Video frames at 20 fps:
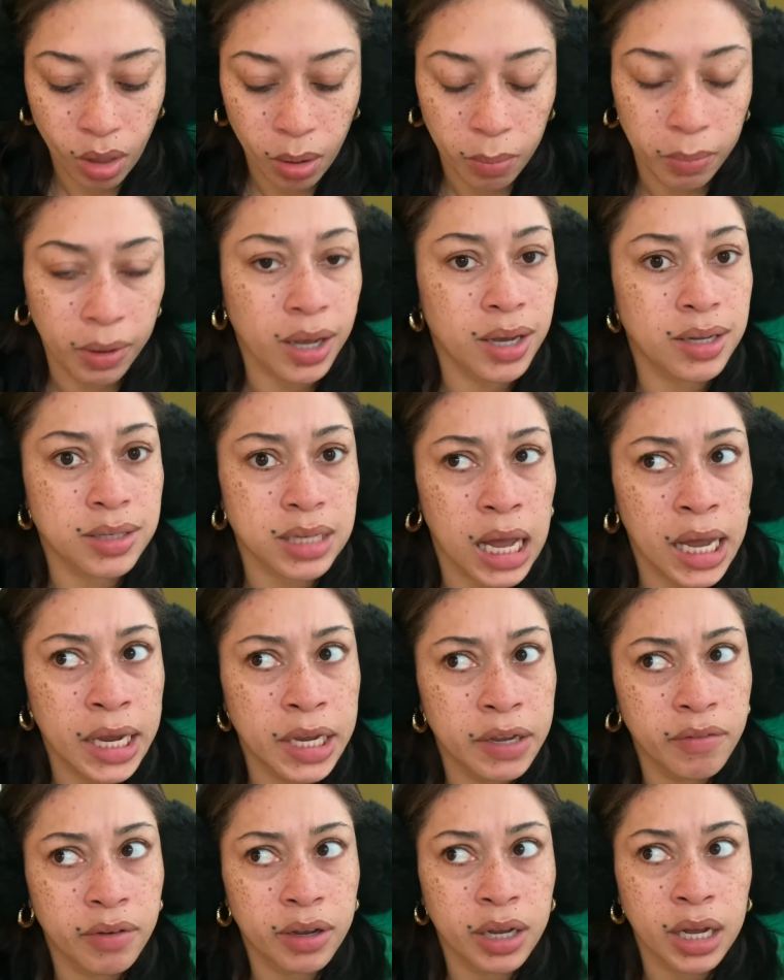because I
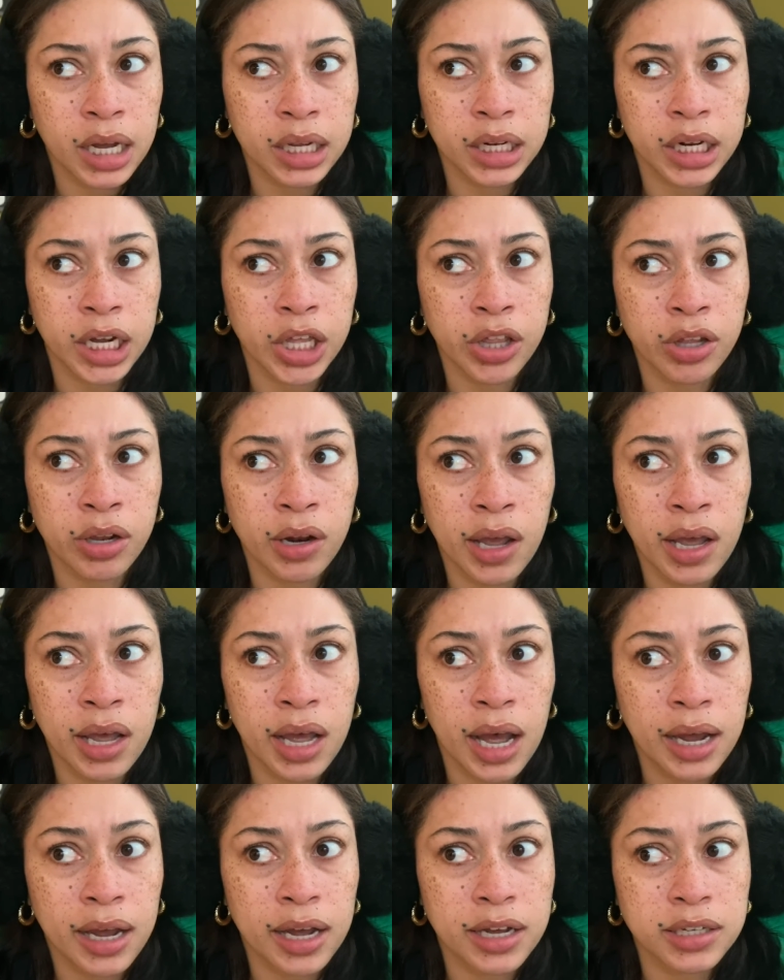even got the other day,
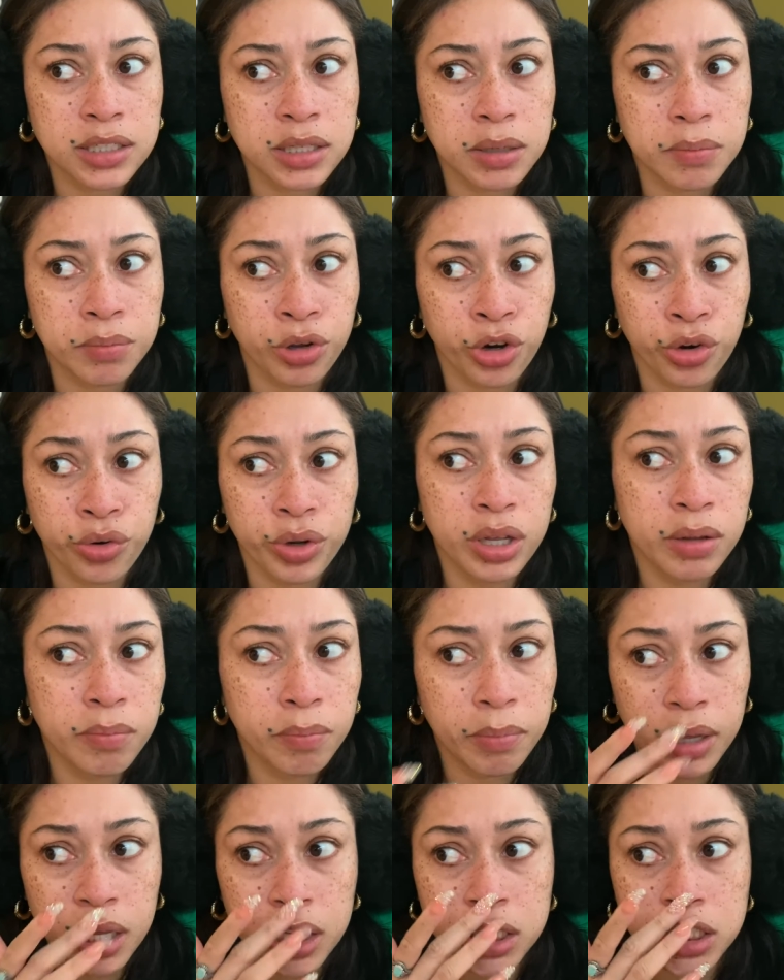I got some green
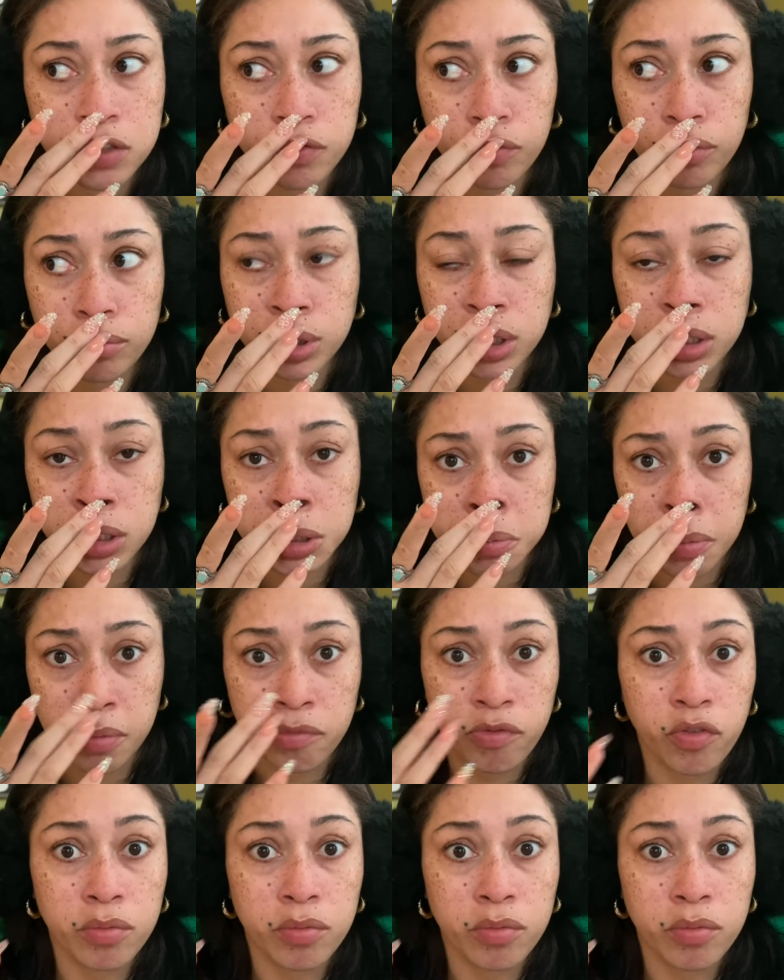beans from from,